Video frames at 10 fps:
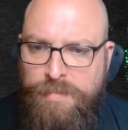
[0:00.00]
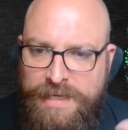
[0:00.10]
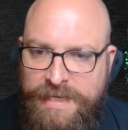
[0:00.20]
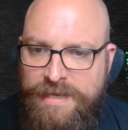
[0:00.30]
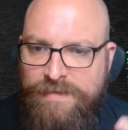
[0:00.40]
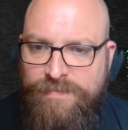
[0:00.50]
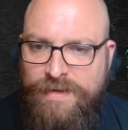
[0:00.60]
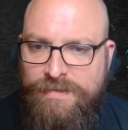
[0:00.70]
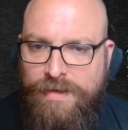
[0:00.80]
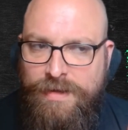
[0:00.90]
believe
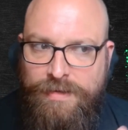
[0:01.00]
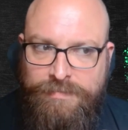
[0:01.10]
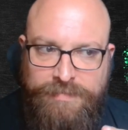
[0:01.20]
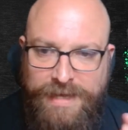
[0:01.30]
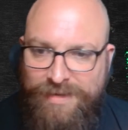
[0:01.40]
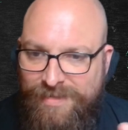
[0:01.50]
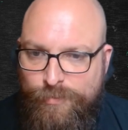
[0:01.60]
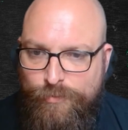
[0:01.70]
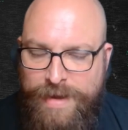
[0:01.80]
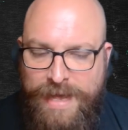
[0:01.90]
a kind of
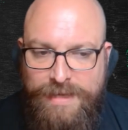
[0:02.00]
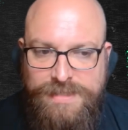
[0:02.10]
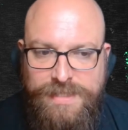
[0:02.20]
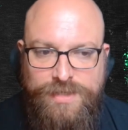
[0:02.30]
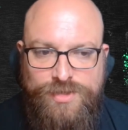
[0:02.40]
different reality.